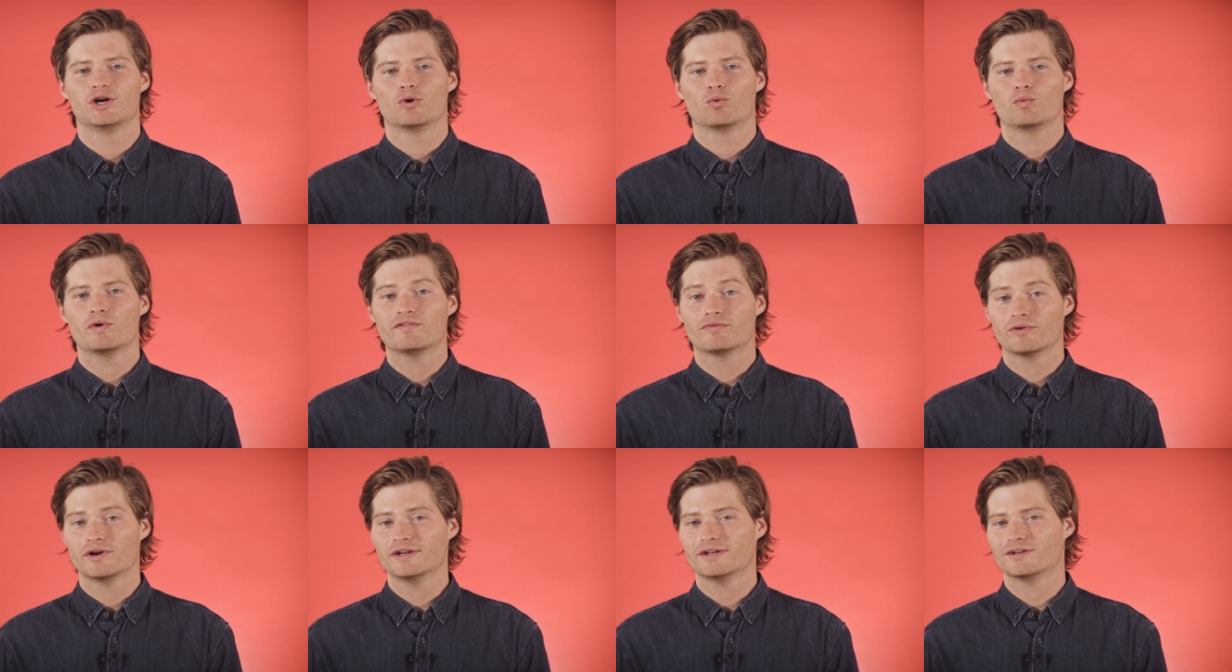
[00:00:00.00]

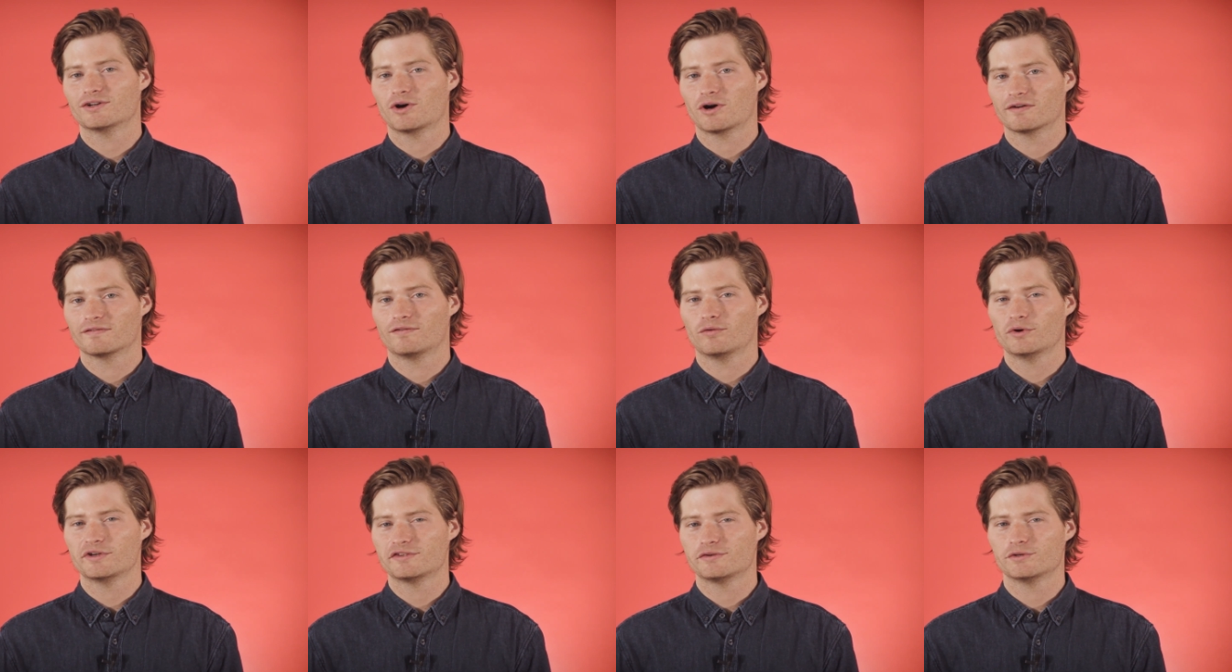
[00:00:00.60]
we've written our
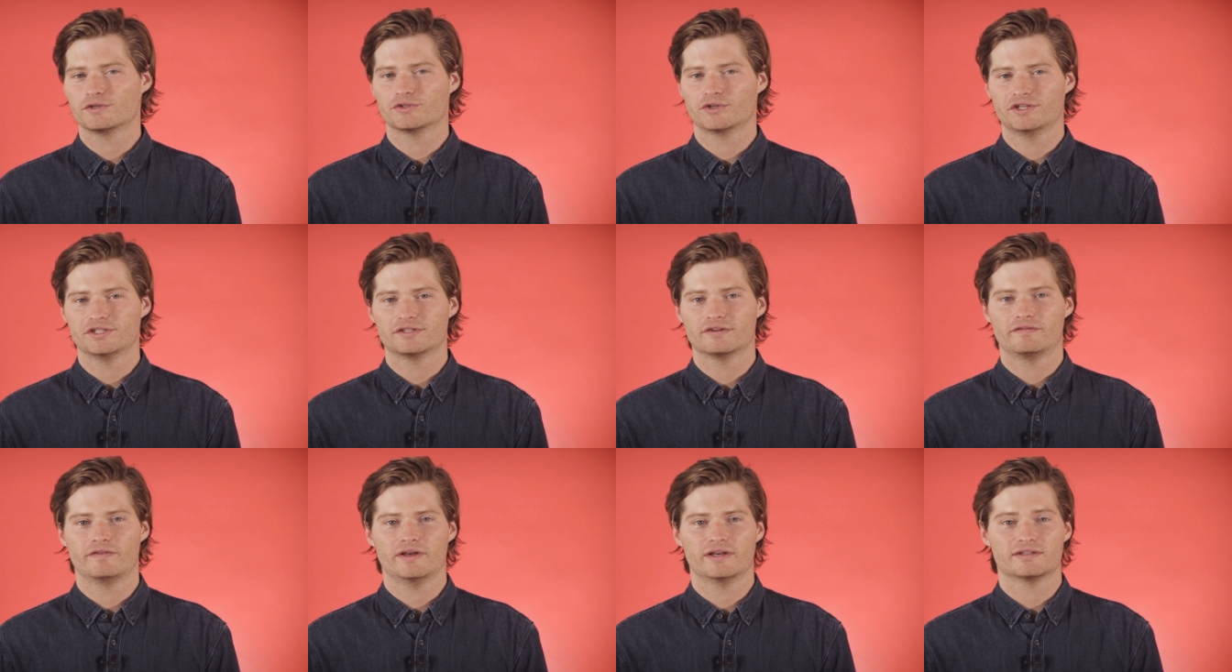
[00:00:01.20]
voice user
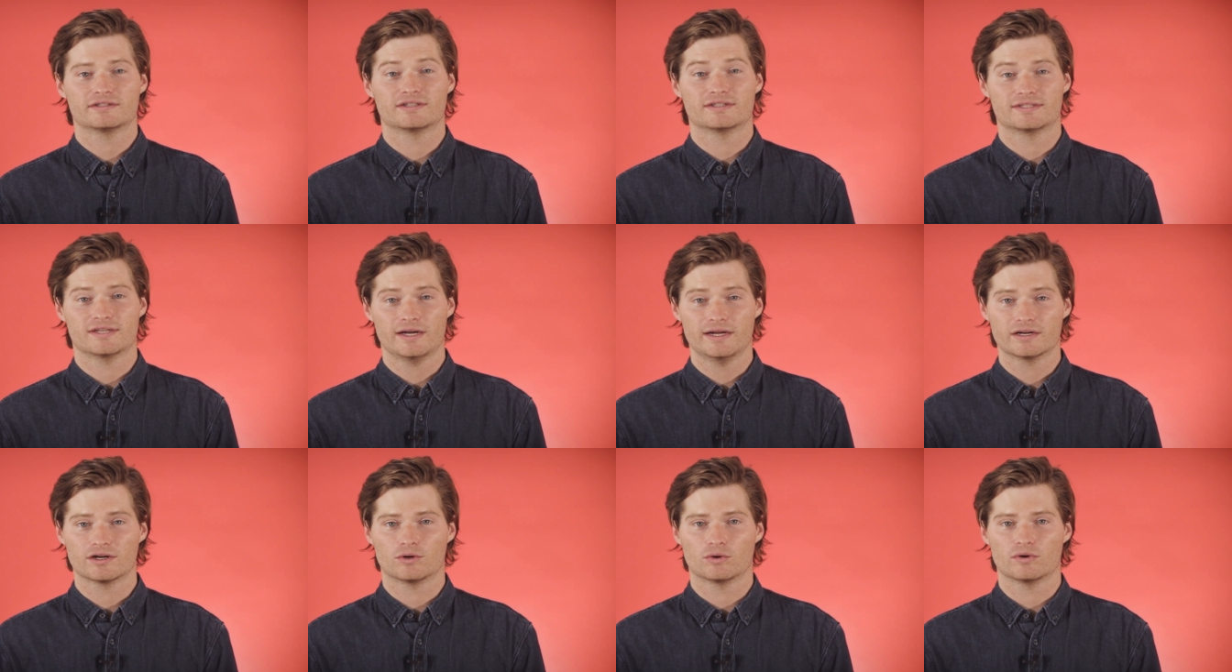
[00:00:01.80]
interface
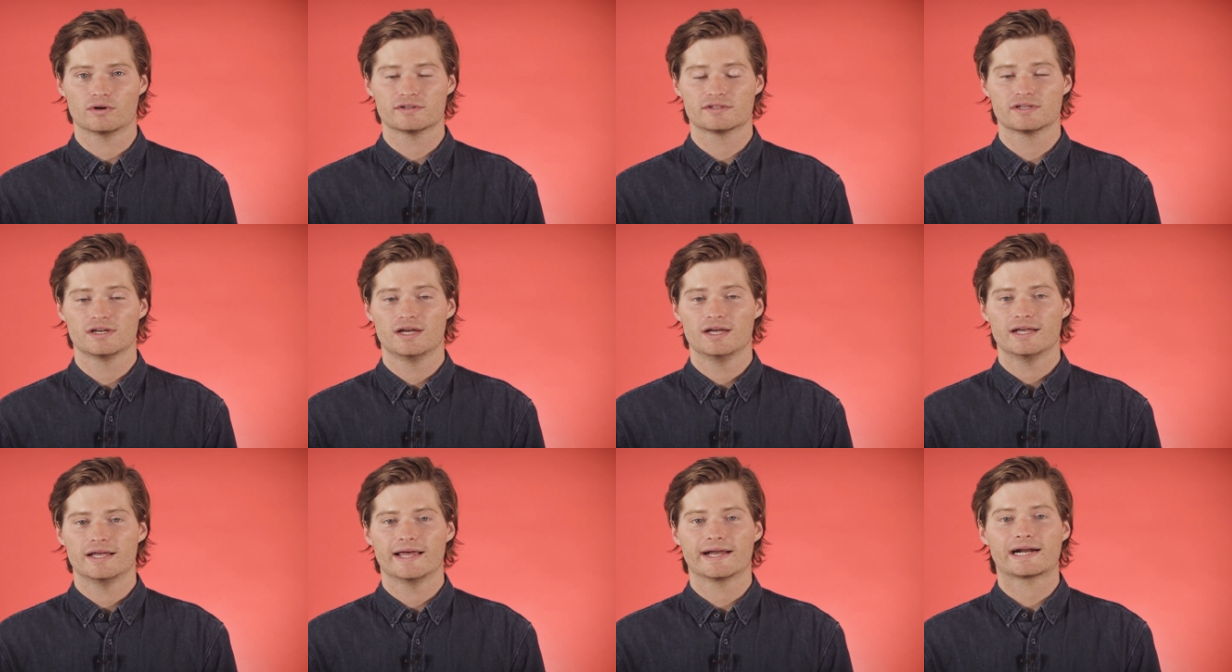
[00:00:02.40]
design course
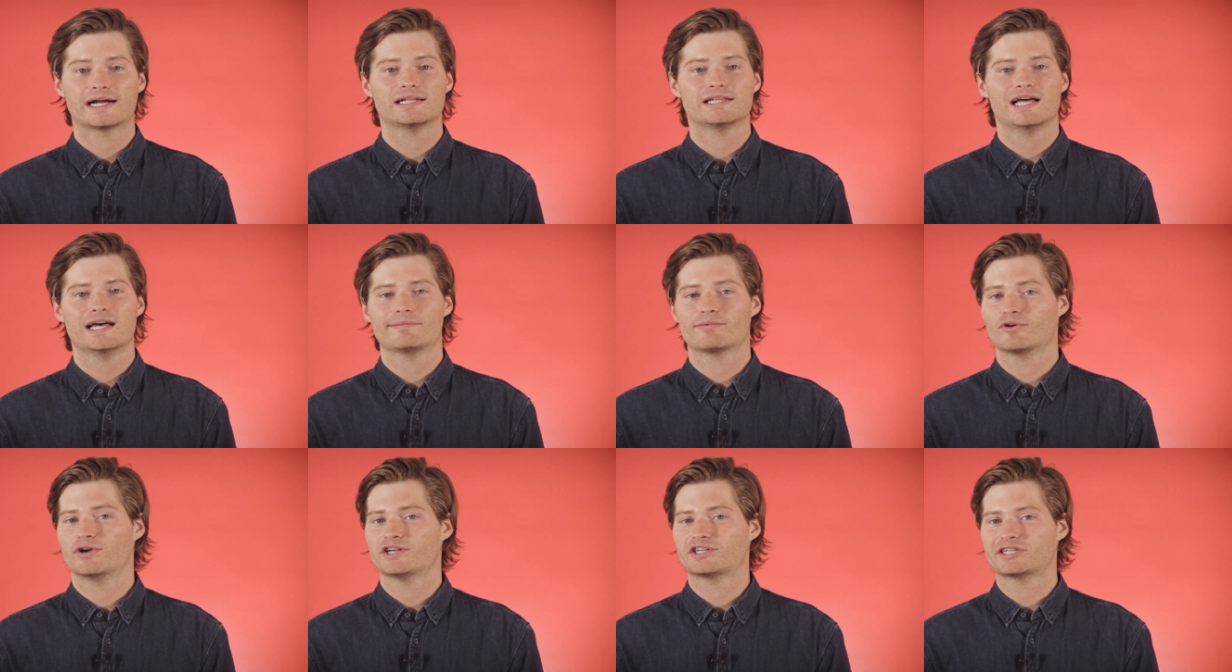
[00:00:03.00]
in
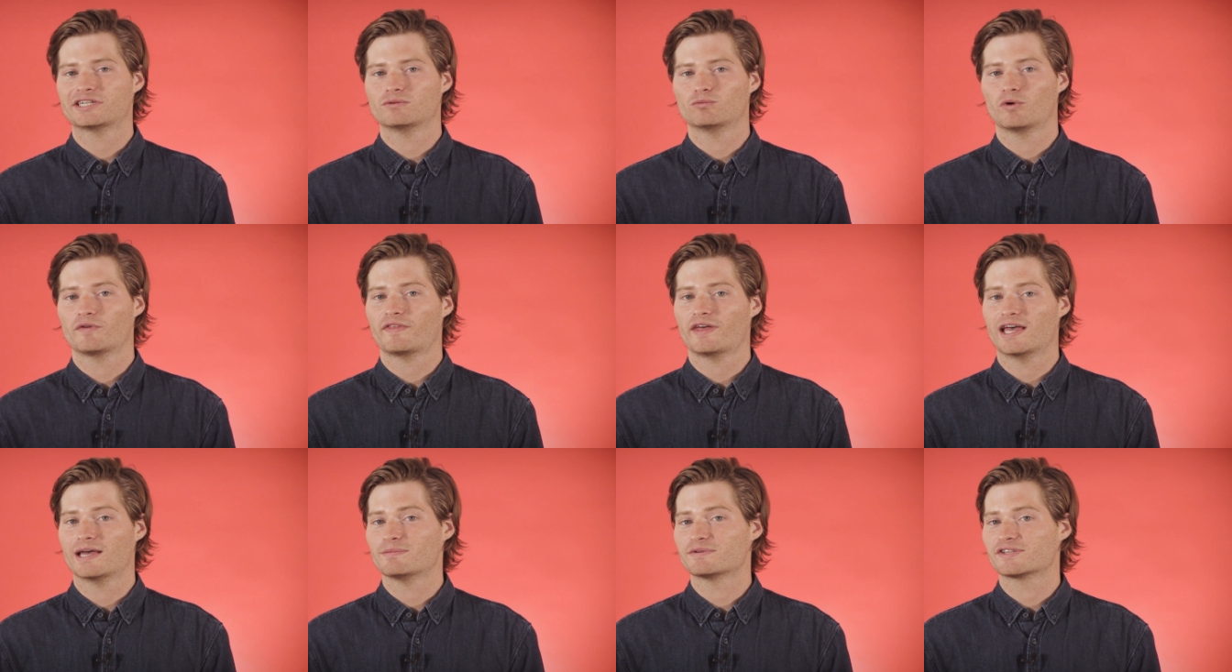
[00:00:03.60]
collaboration
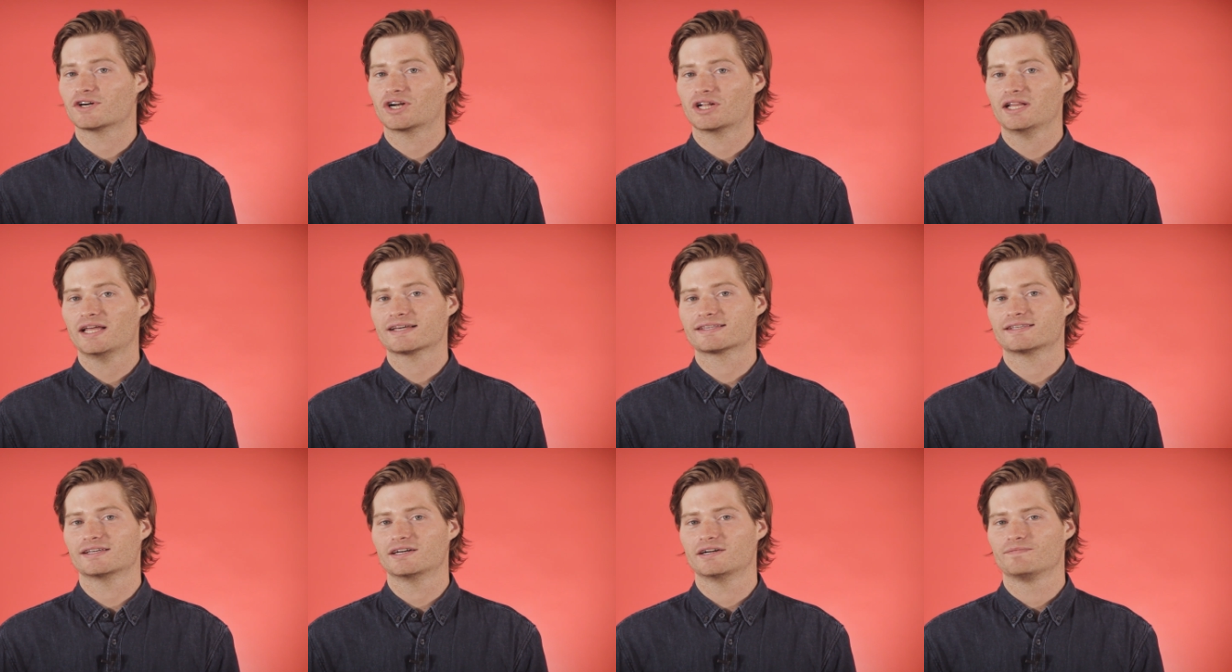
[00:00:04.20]
with Amazon
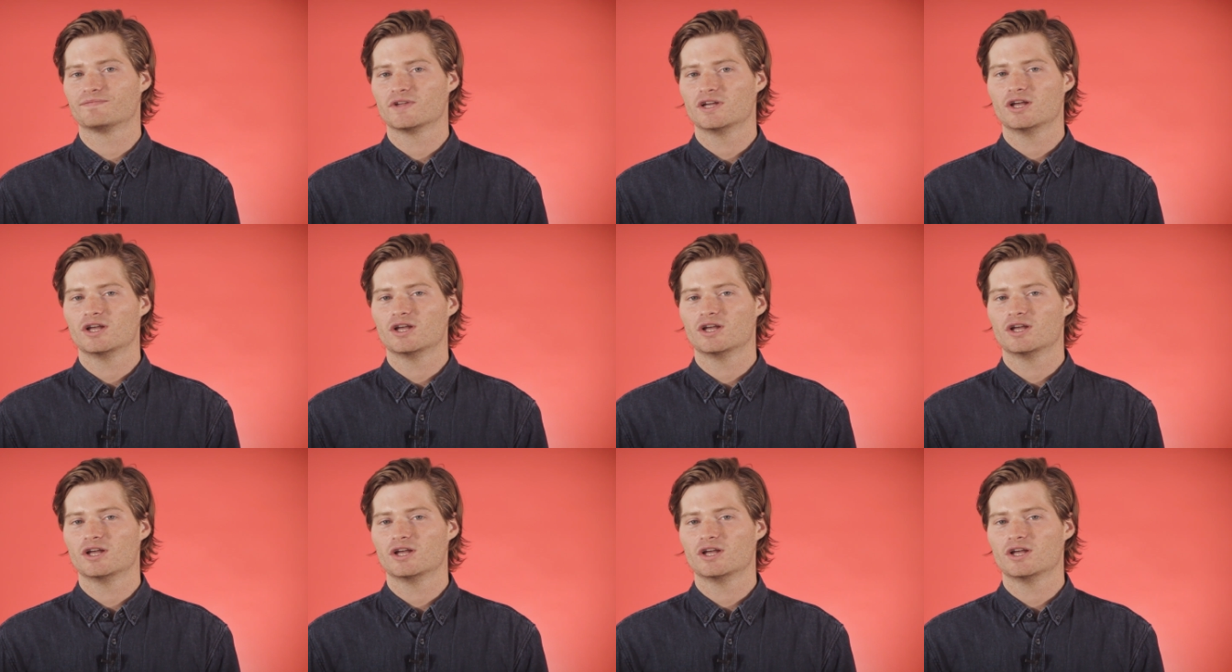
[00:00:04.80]
Alexa,